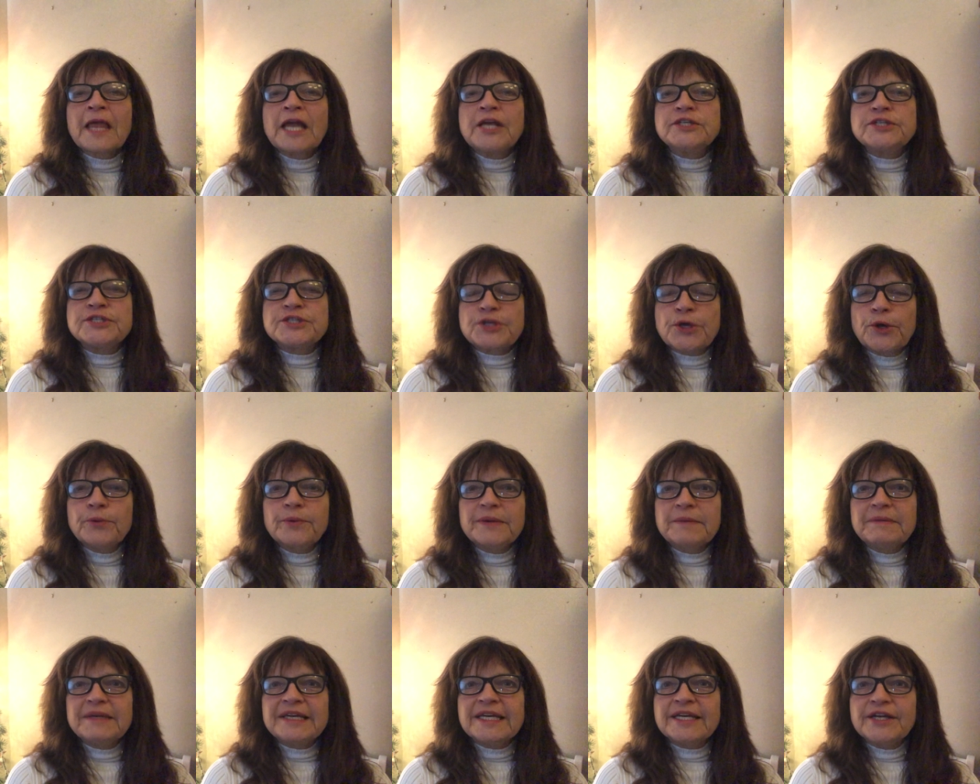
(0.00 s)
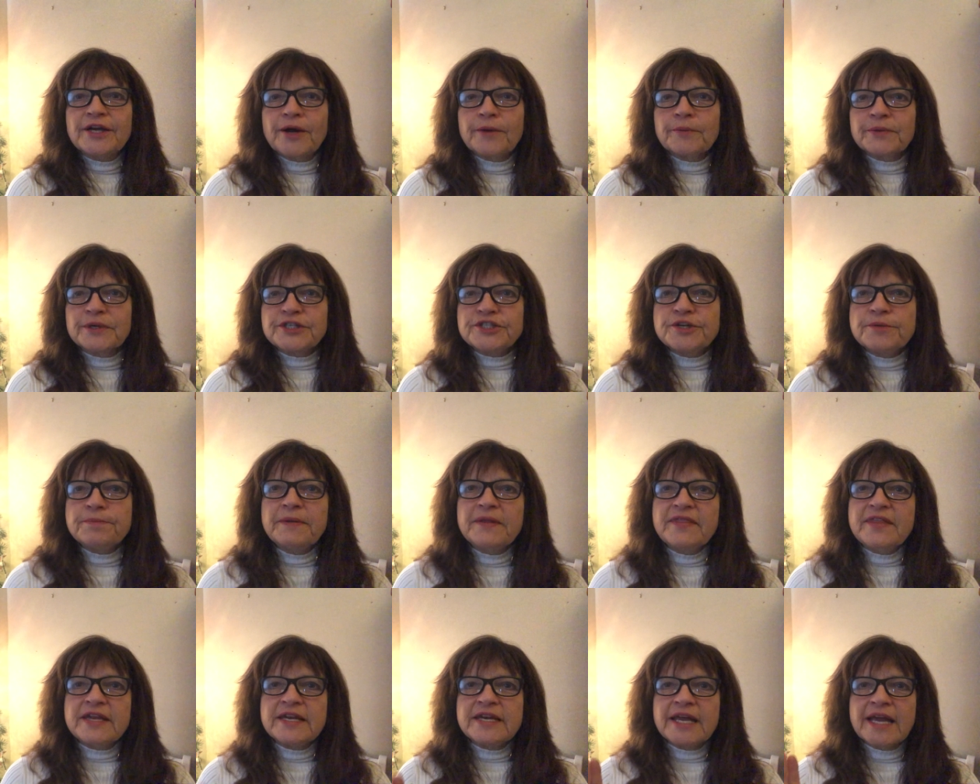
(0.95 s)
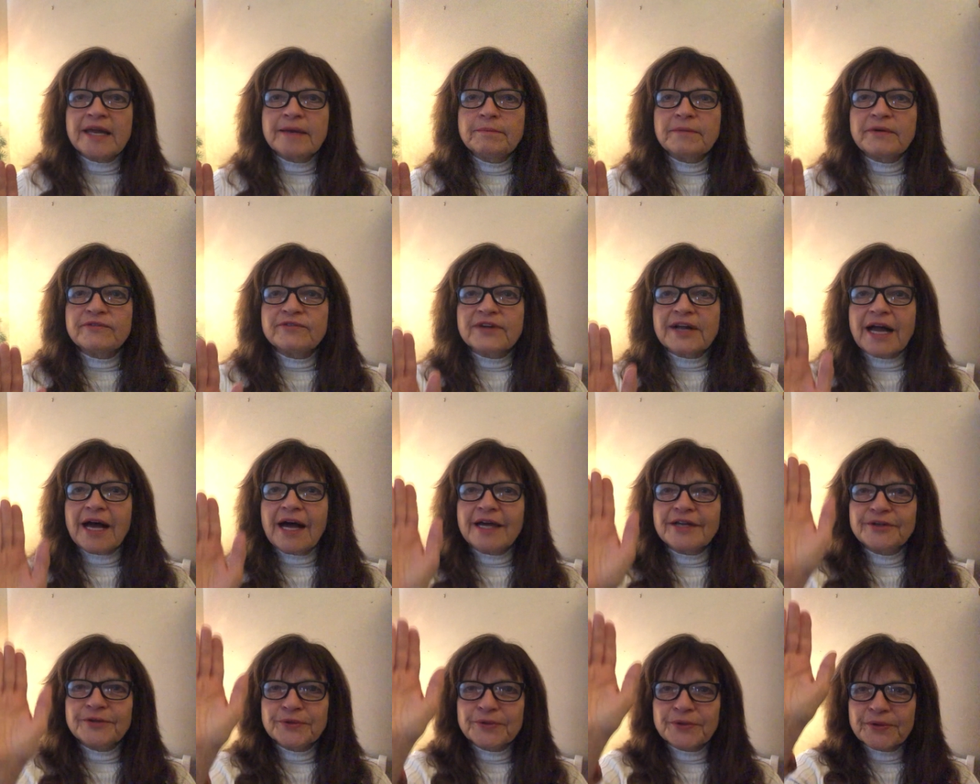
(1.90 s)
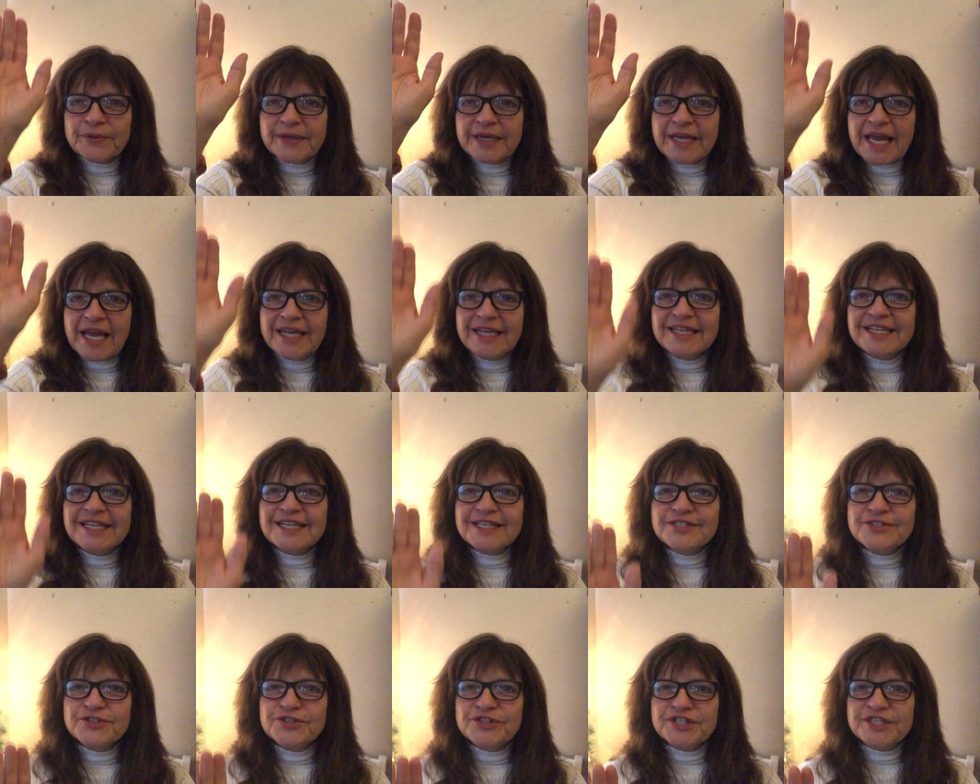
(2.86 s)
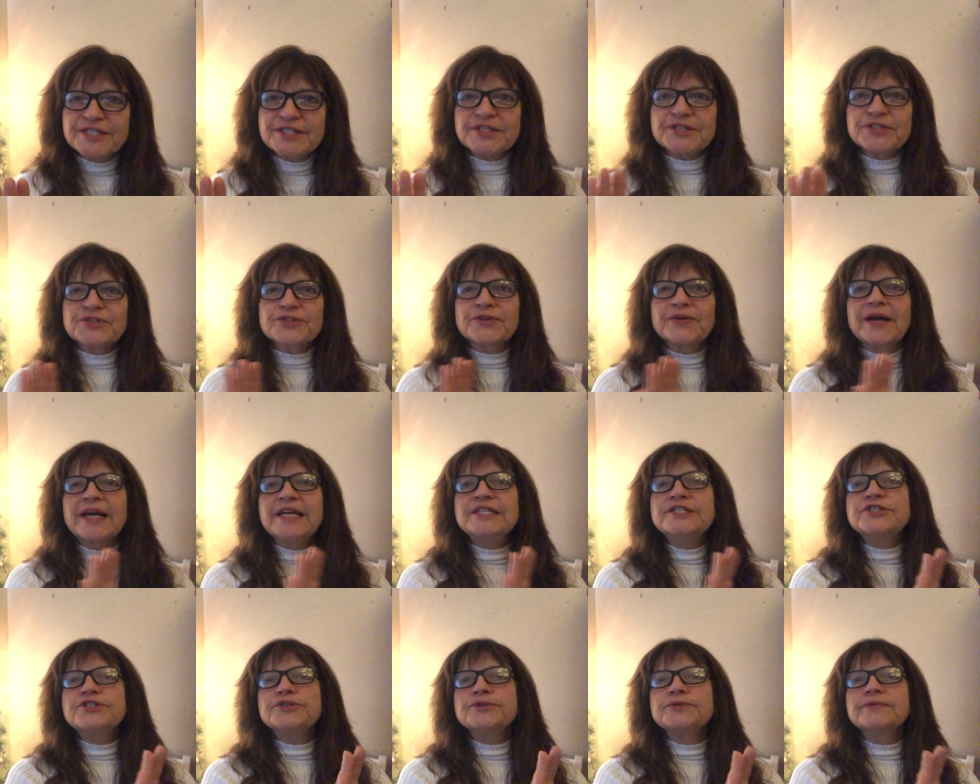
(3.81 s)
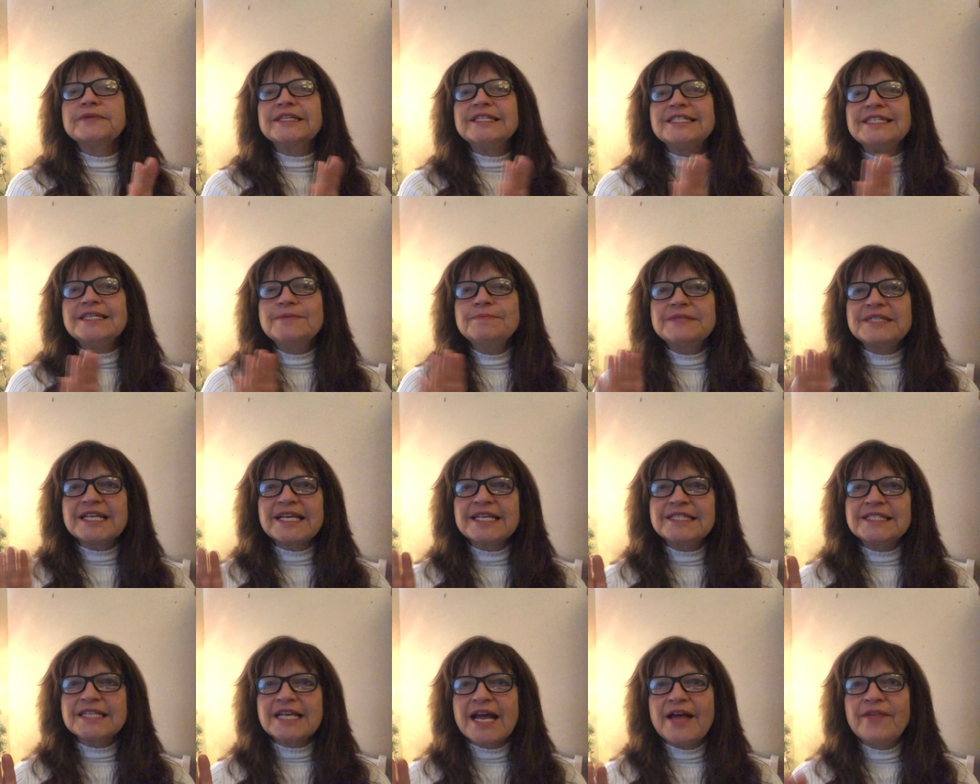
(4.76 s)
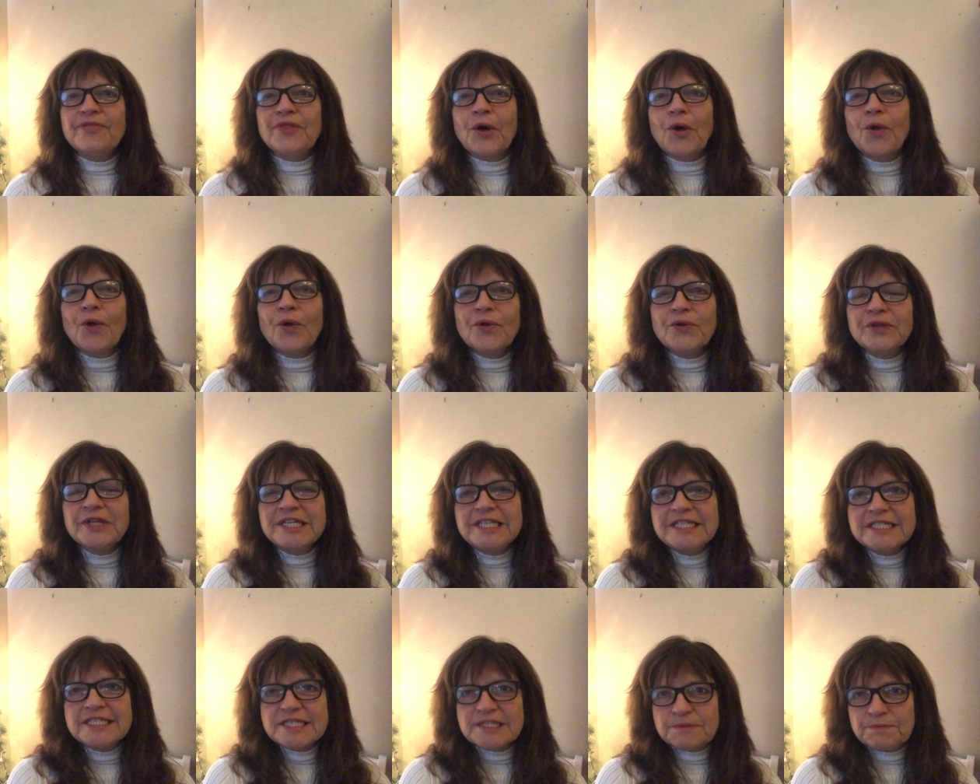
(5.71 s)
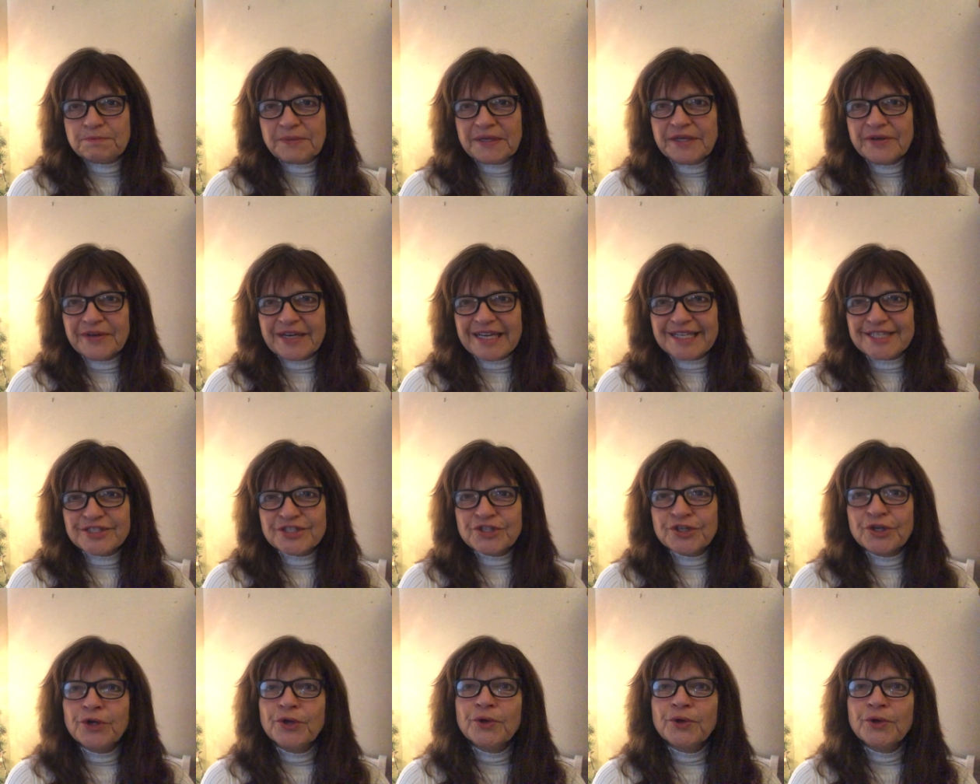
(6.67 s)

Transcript: So we begin our worship in the name of God who created us, Jesus Christ who redeems us, and the Holy Spirit